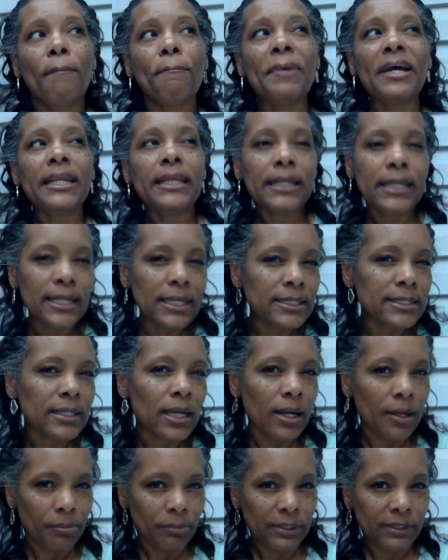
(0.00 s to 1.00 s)
but it is
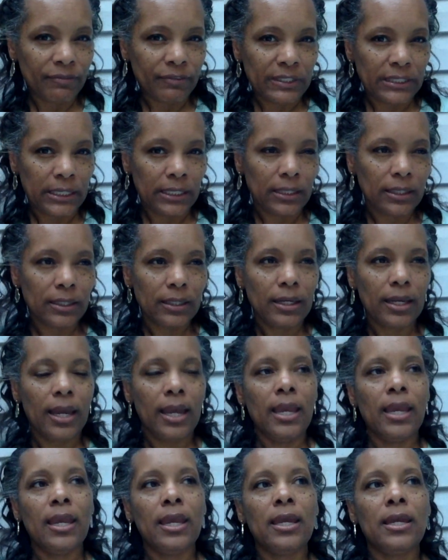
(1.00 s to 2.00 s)
uplifting
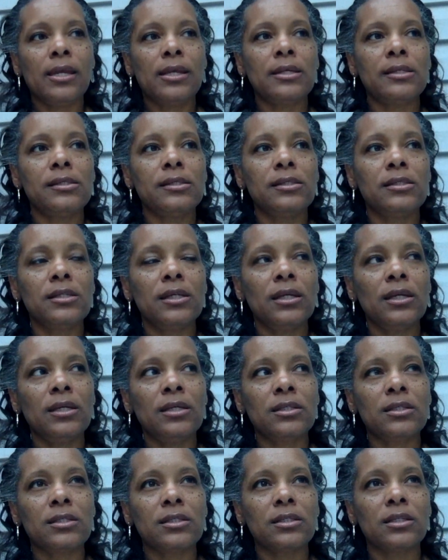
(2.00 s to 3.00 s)
and
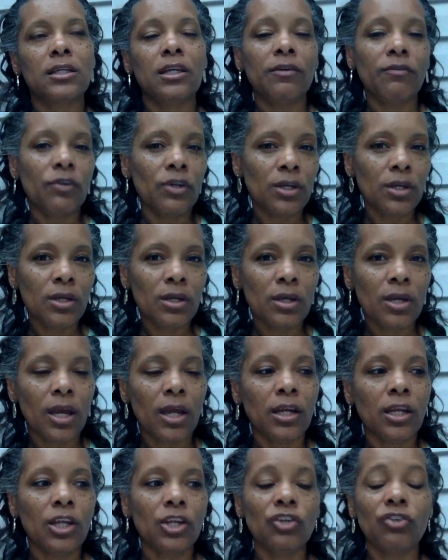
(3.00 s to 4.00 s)
it's giving
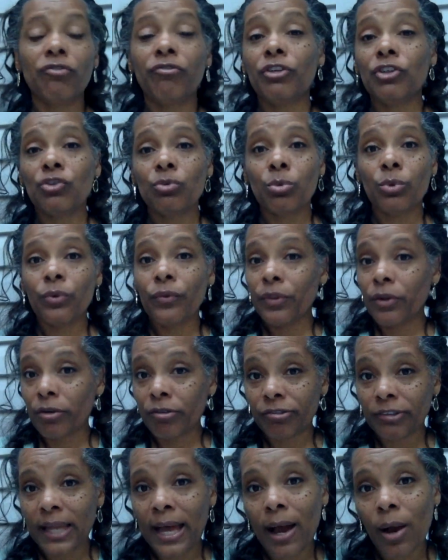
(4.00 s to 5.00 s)
an individual their
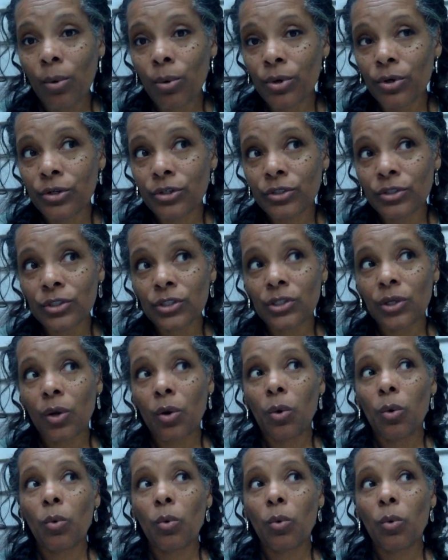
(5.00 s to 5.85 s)
flowers